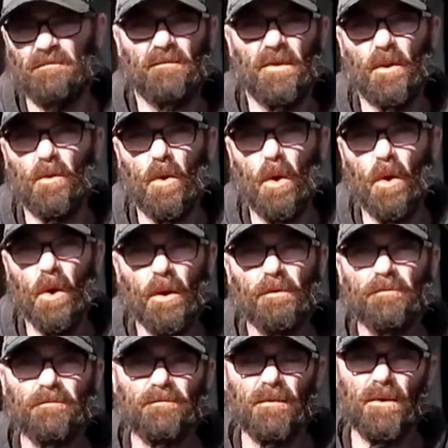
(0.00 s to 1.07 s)
the war,
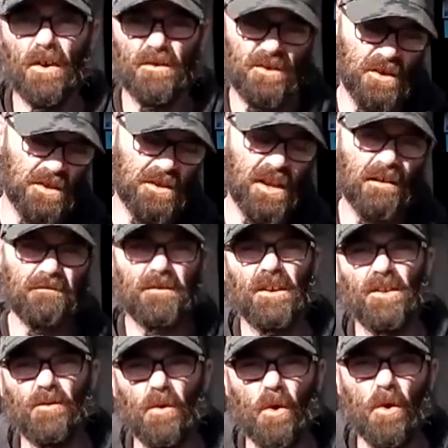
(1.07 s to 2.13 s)
or just after
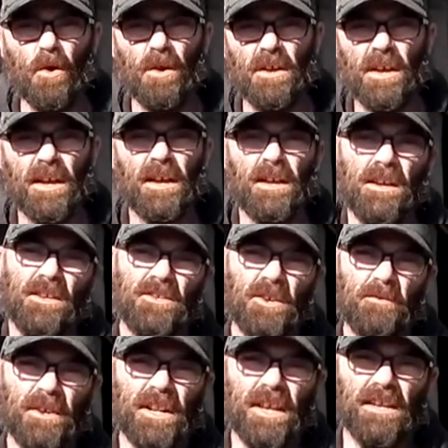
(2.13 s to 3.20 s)
the war,
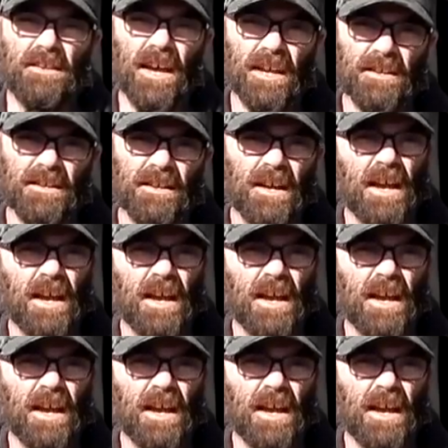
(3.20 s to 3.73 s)
something like that.